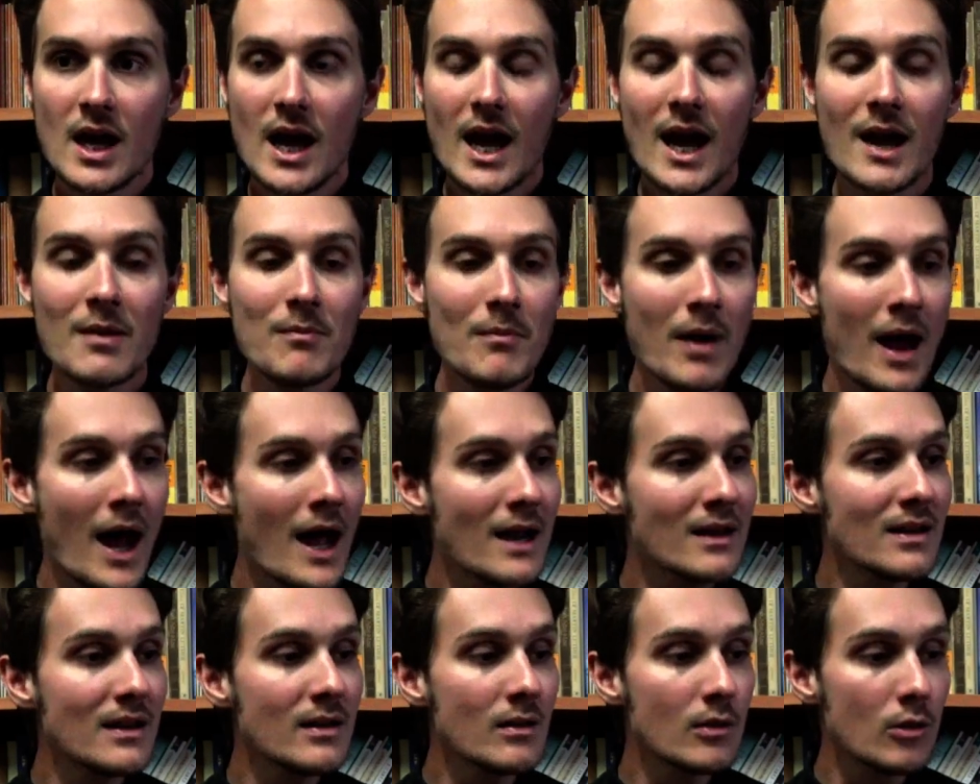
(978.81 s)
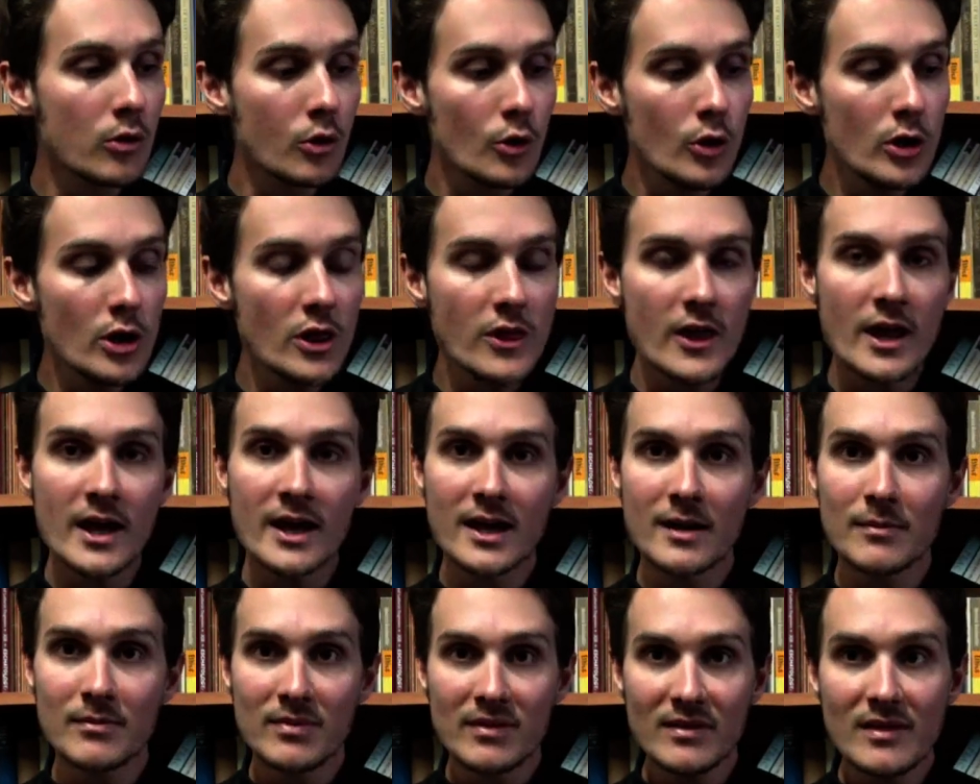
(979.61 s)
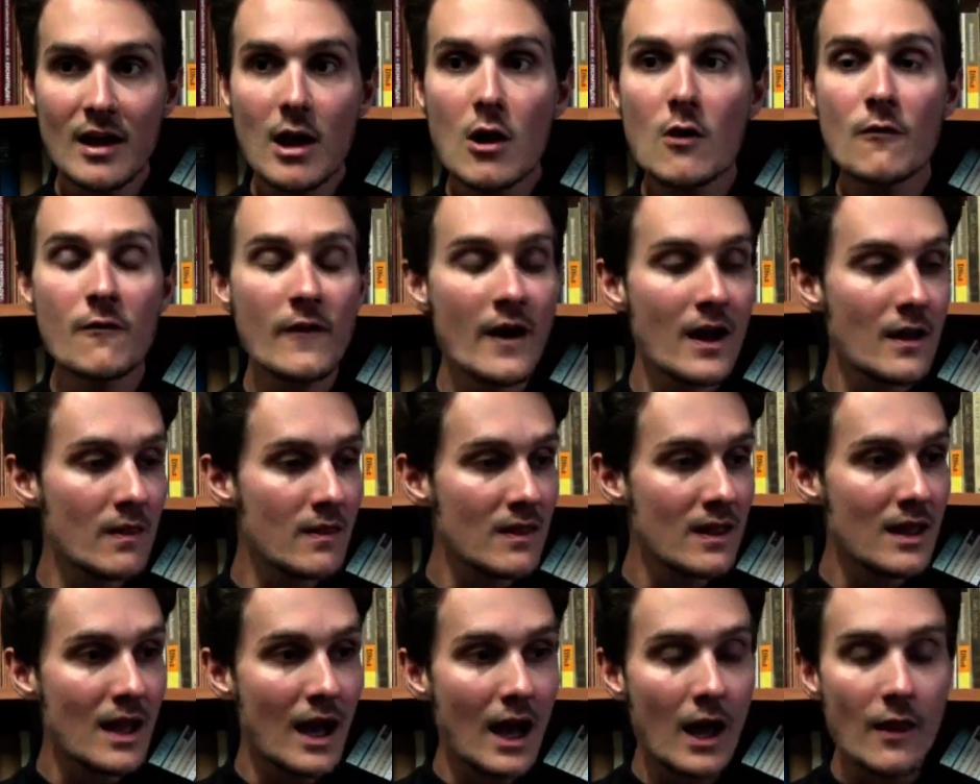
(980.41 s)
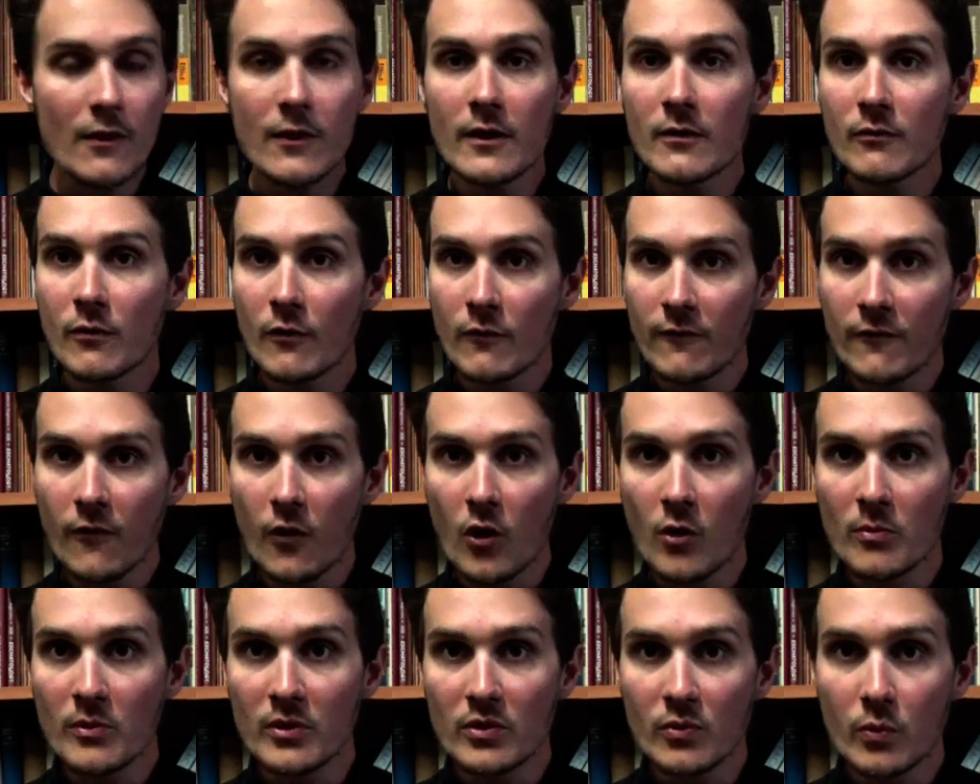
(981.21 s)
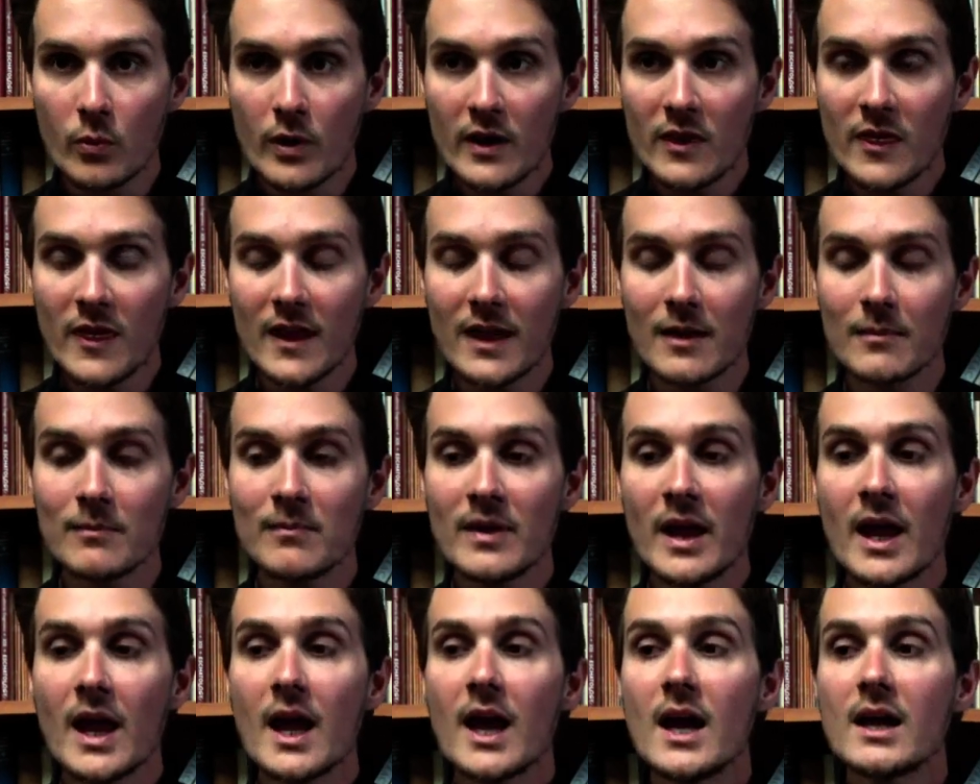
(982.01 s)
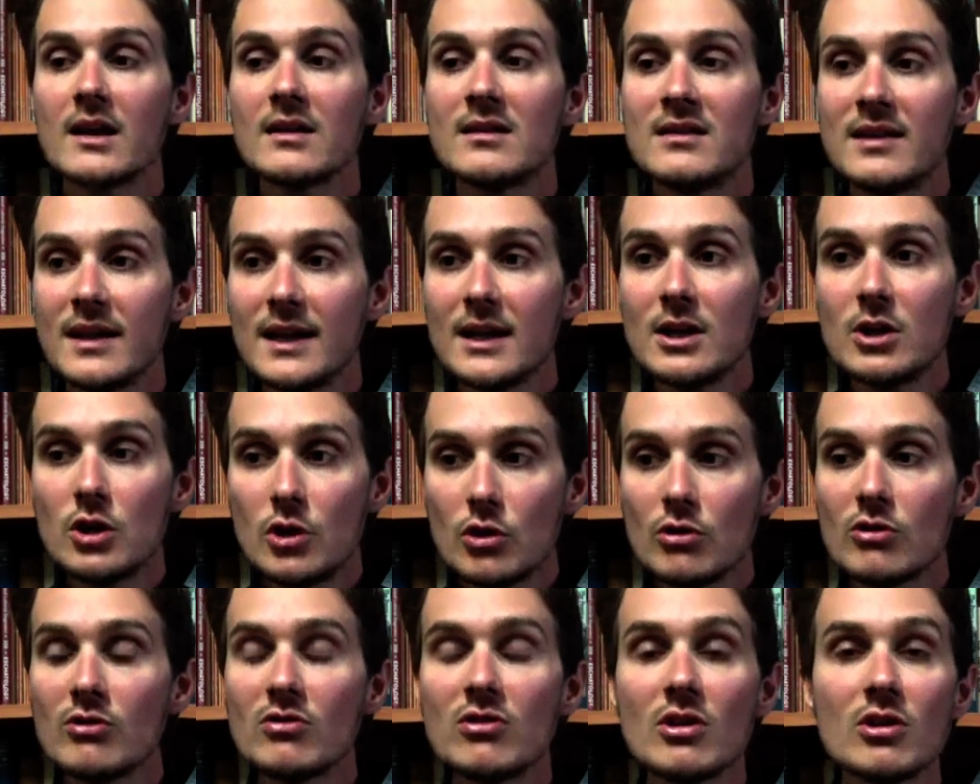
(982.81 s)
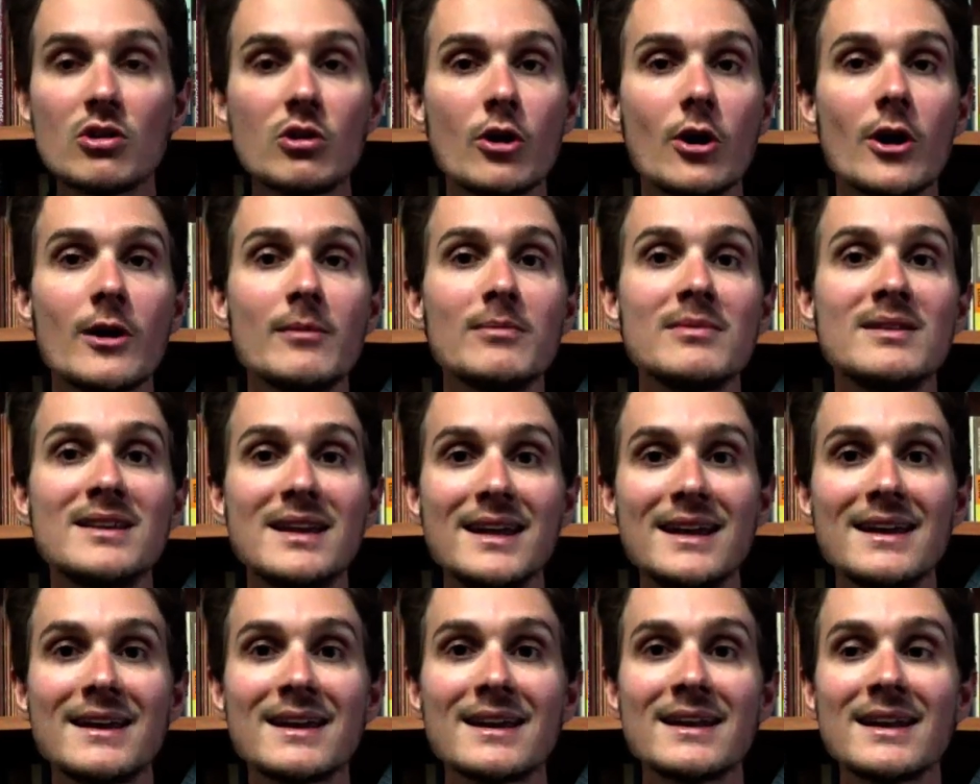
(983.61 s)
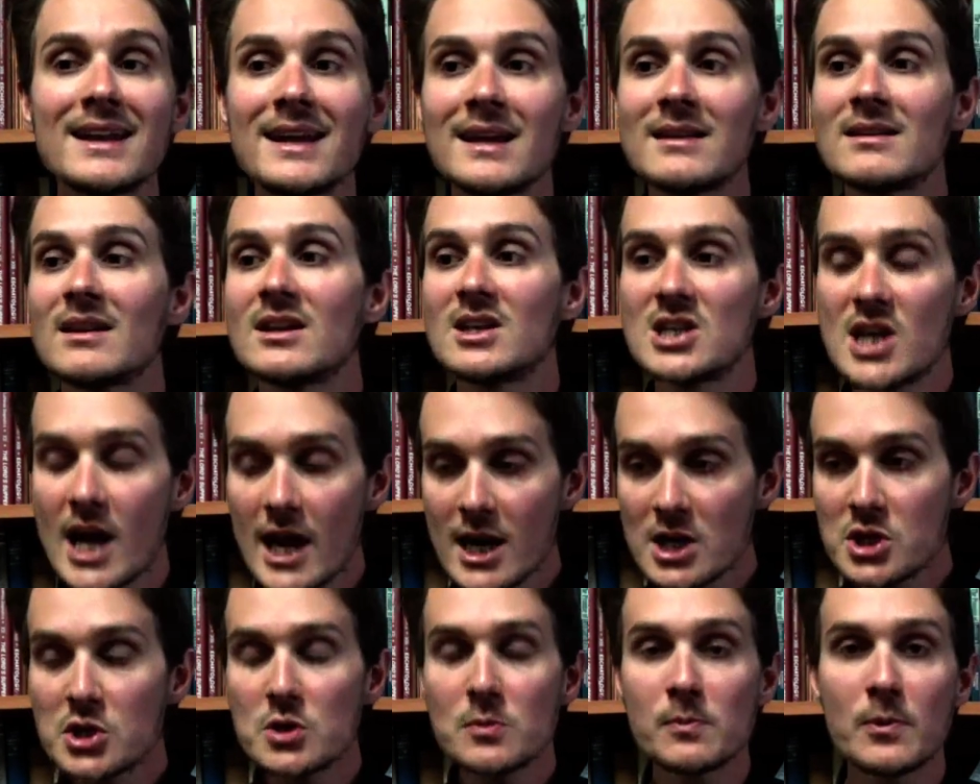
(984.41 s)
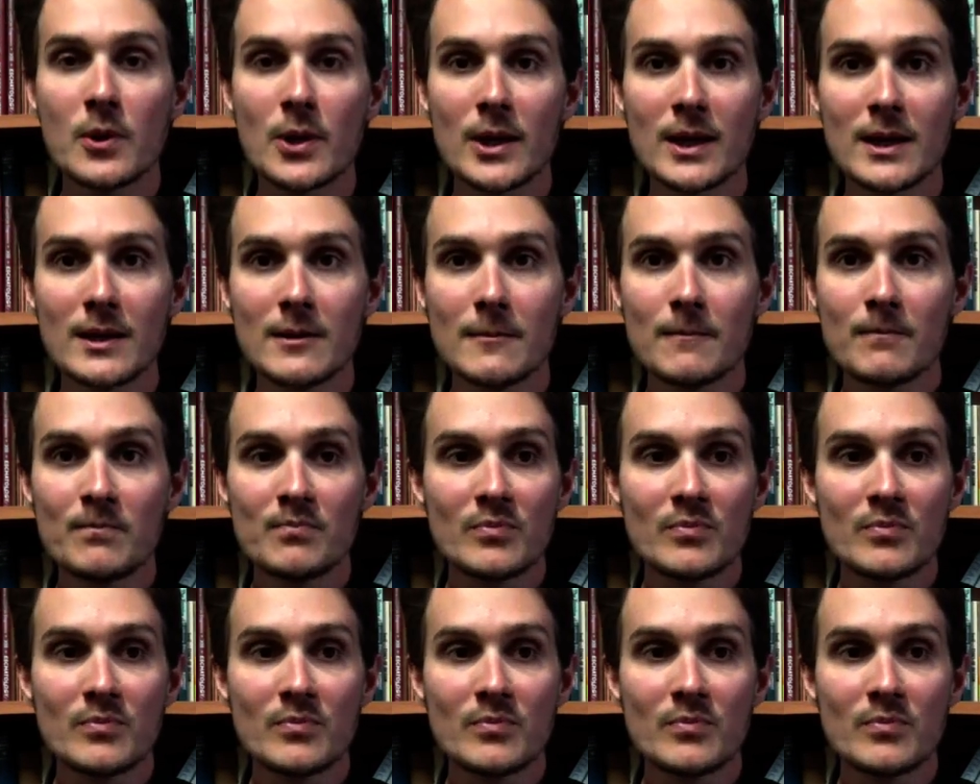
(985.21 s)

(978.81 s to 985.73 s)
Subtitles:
And Martin Luther himself and the other reformers with him did use the term deacon interchangeably.